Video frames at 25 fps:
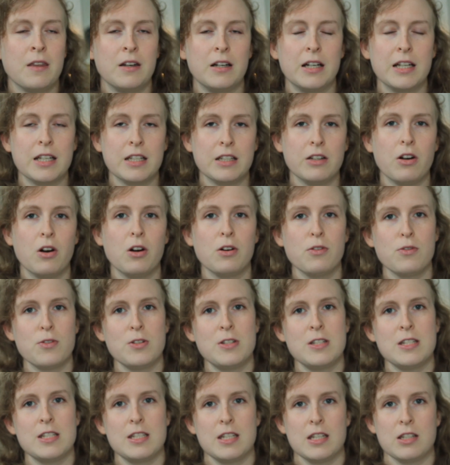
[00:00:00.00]
And it
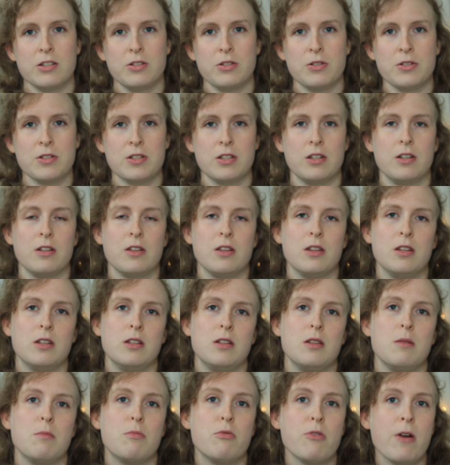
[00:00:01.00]
often signals that
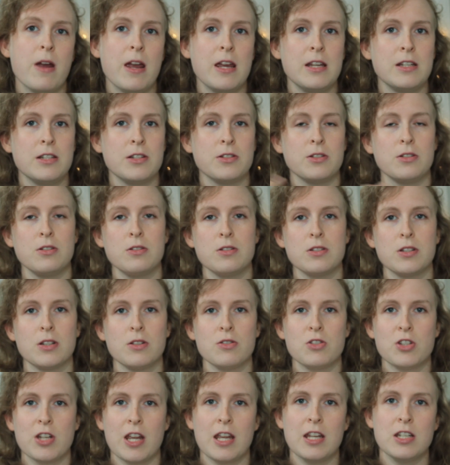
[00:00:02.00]
the brain is also
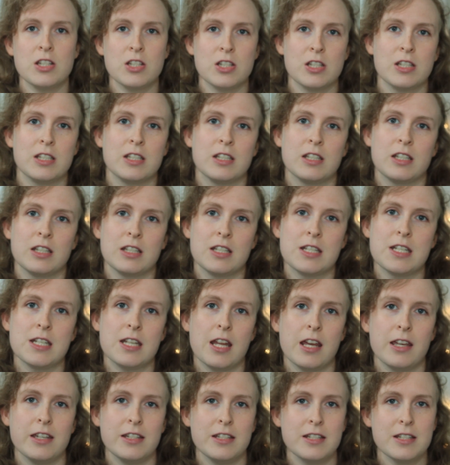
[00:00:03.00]
changing
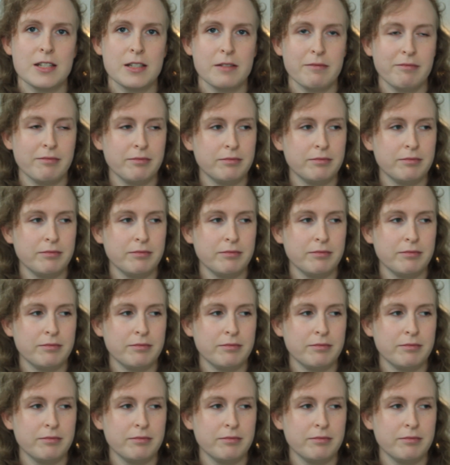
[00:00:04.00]
state.